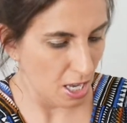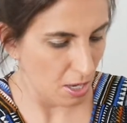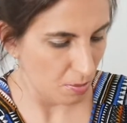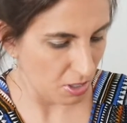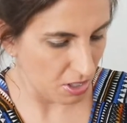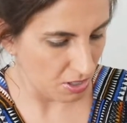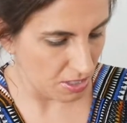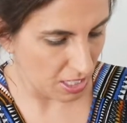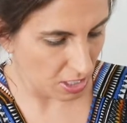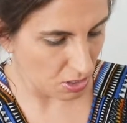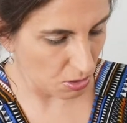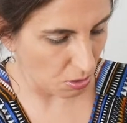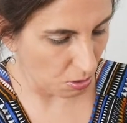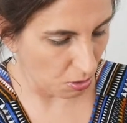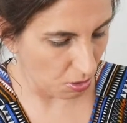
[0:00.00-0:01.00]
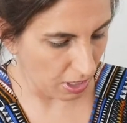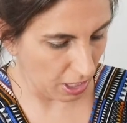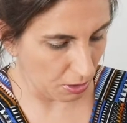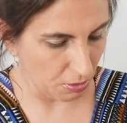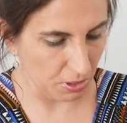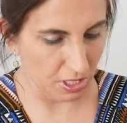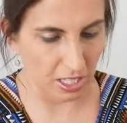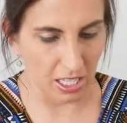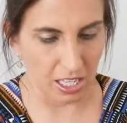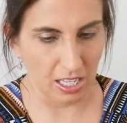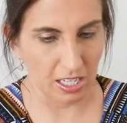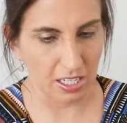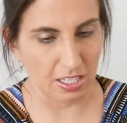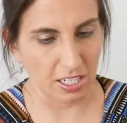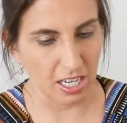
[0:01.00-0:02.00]
because that's all I really
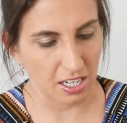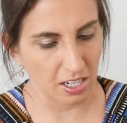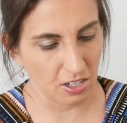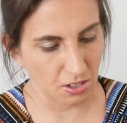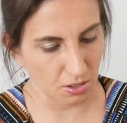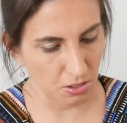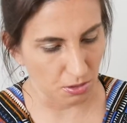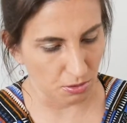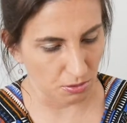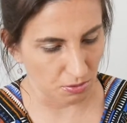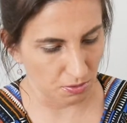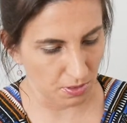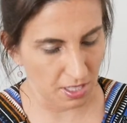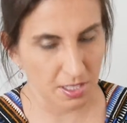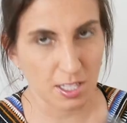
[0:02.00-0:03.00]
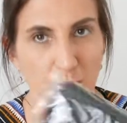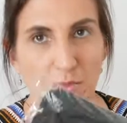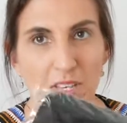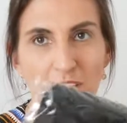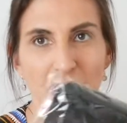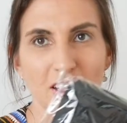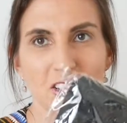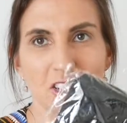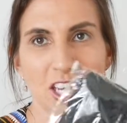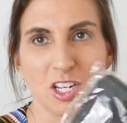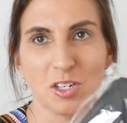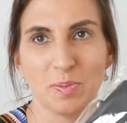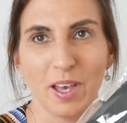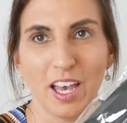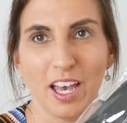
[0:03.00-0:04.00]
needed. Oh, they sent me a
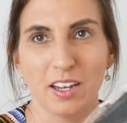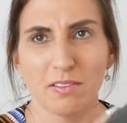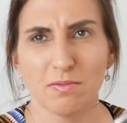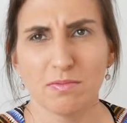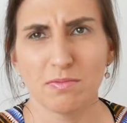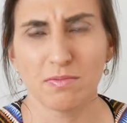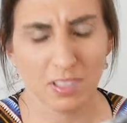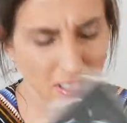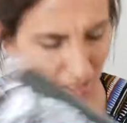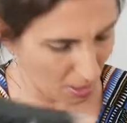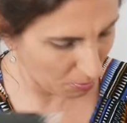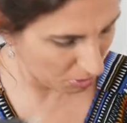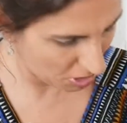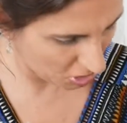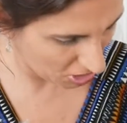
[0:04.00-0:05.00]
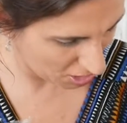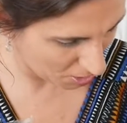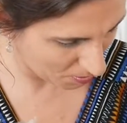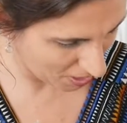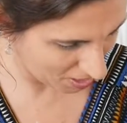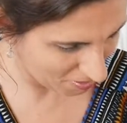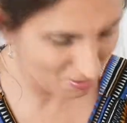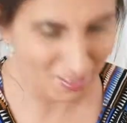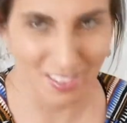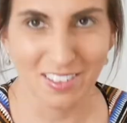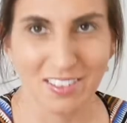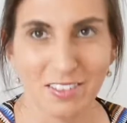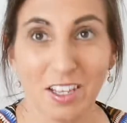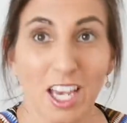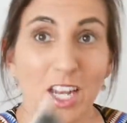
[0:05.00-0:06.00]
change pad. Does it come with a change pad?
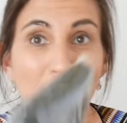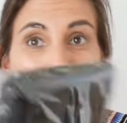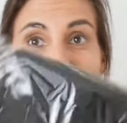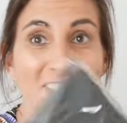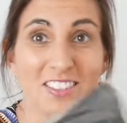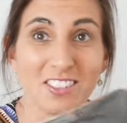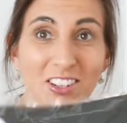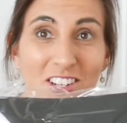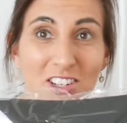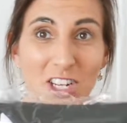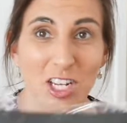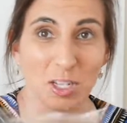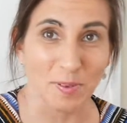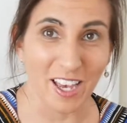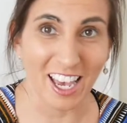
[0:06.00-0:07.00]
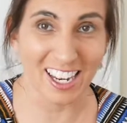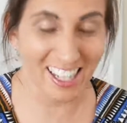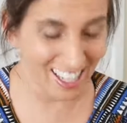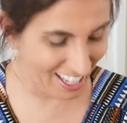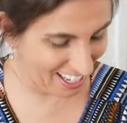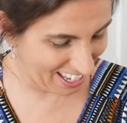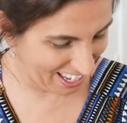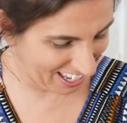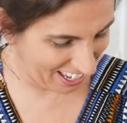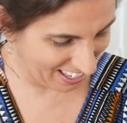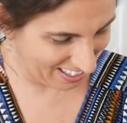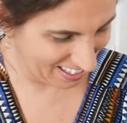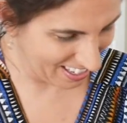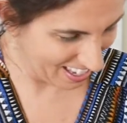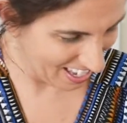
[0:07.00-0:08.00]
Anyway, so I got a change pad.
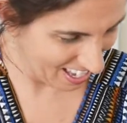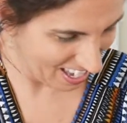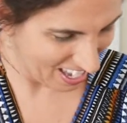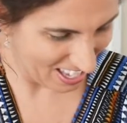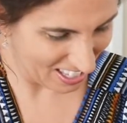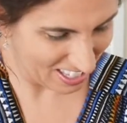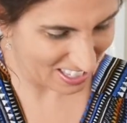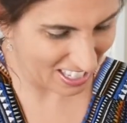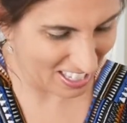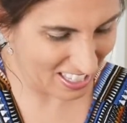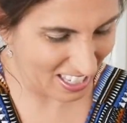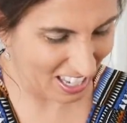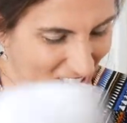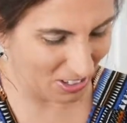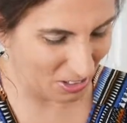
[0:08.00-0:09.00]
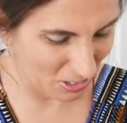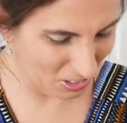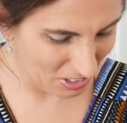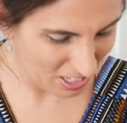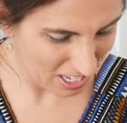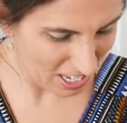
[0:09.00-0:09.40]
So that's kind of cool.